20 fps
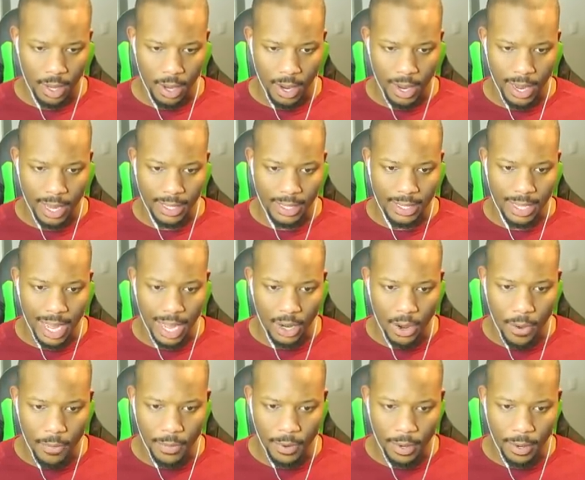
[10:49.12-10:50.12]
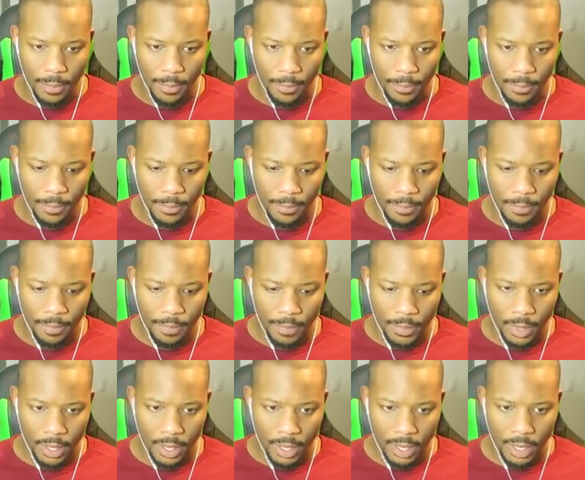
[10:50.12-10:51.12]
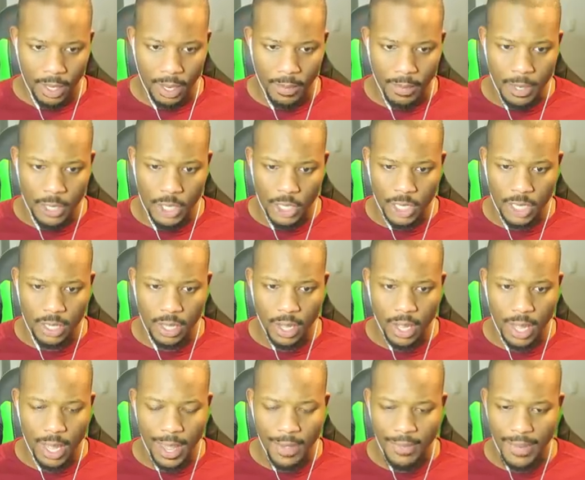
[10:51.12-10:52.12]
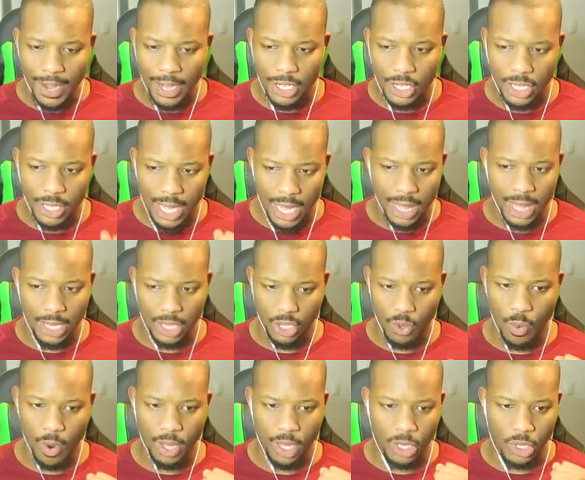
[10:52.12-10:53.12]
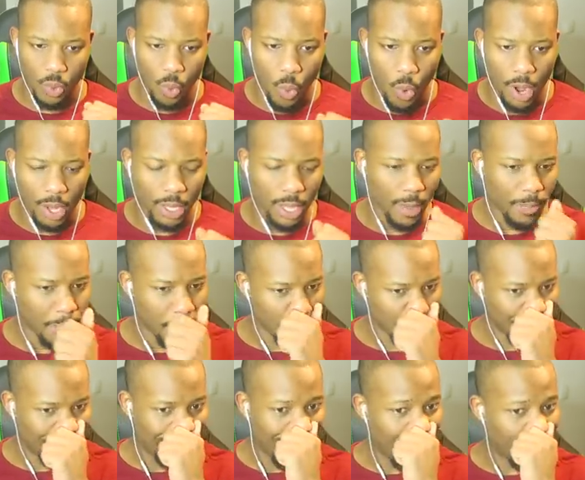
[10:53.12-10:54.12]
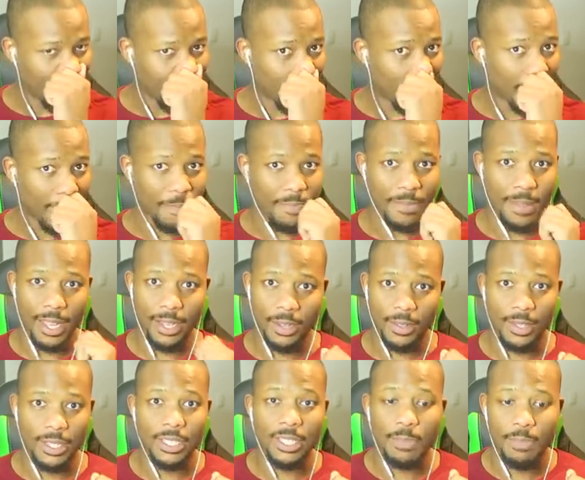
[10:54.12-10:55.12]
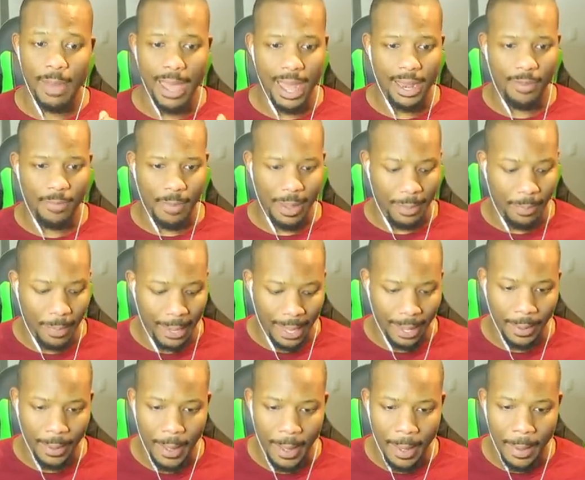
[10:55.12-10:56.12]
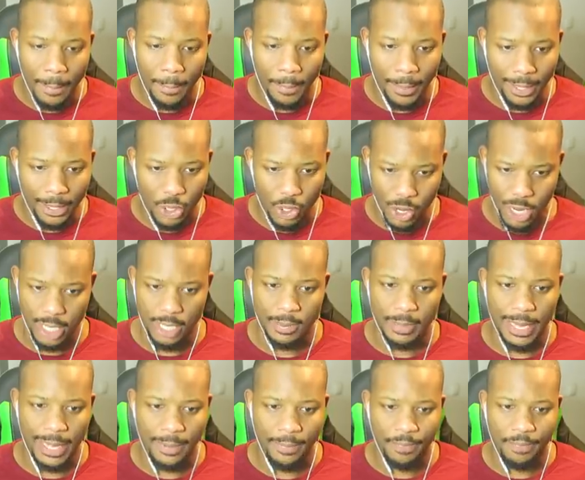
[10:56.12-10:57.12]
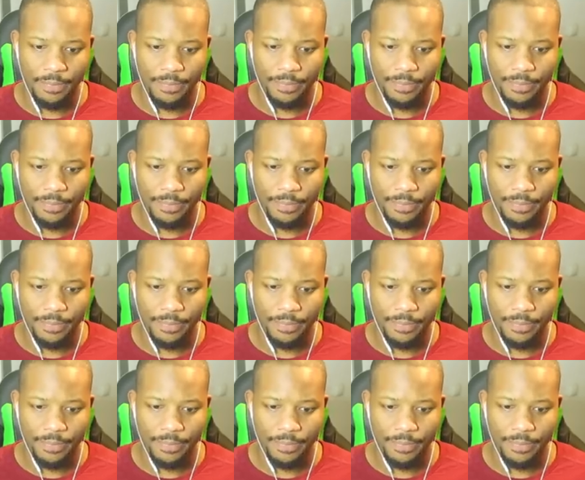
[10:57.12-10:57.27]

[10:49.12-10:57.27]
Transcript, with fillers: All right. It's not over. Let me just, if I can just get this to where there's one computer left. I know this is bad of Big B, but trust me.